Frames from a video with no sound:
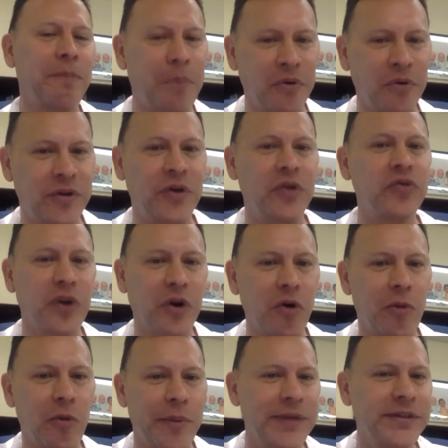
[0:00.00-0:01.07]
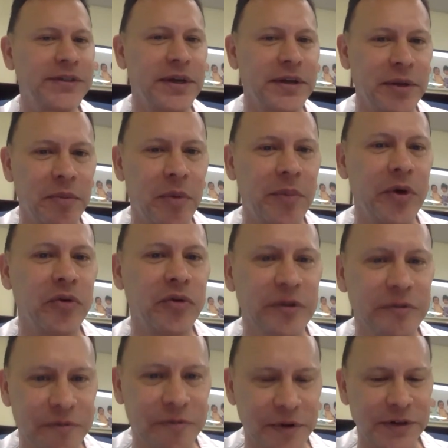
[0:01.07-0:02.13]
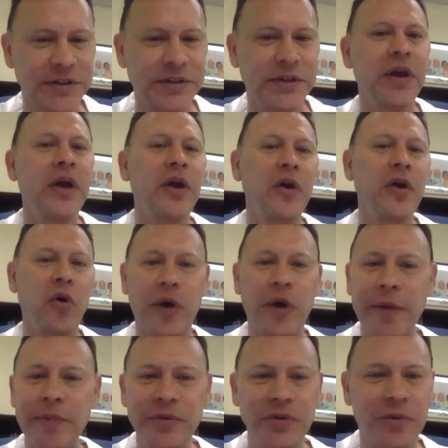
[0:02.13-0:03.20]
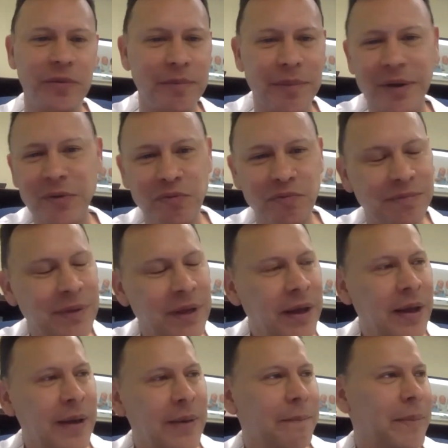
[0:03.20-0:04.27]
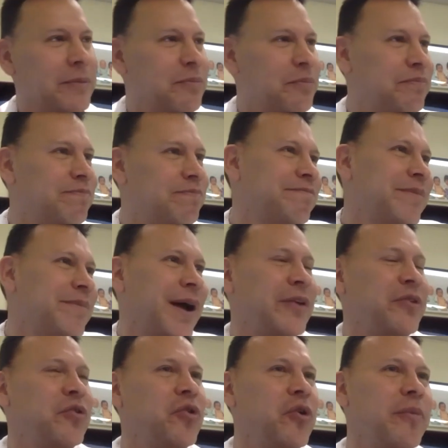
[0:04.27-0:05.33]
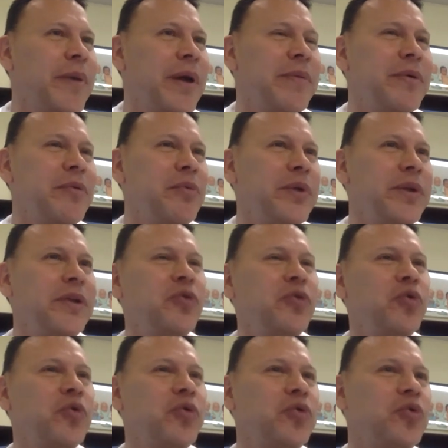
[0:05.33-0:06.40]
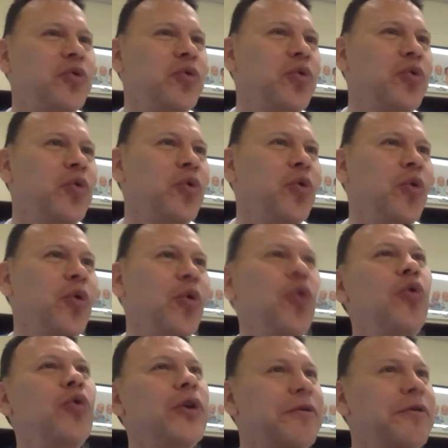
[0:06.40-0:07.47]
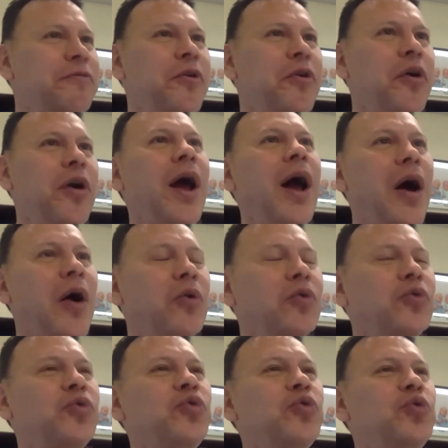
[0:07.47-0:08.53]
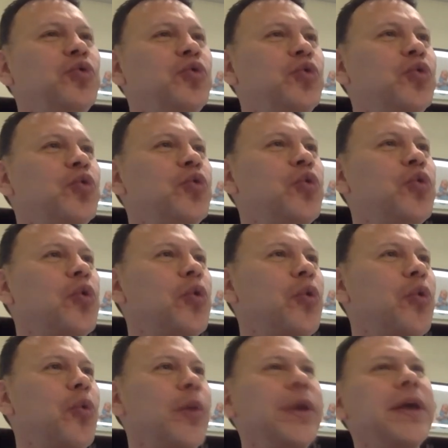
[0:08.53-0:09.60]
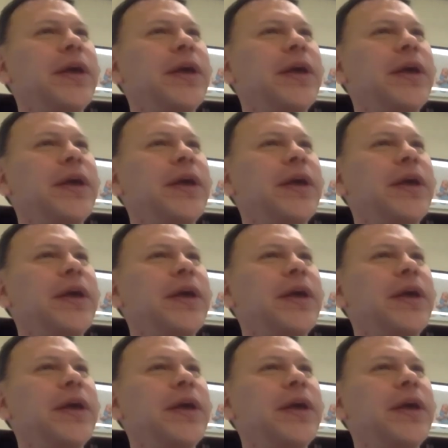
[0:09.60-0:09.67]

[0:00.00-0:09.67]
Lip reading: posterior tracheopexy at the moment of the first corruption, but I don't know, maybe we need to looking for how to we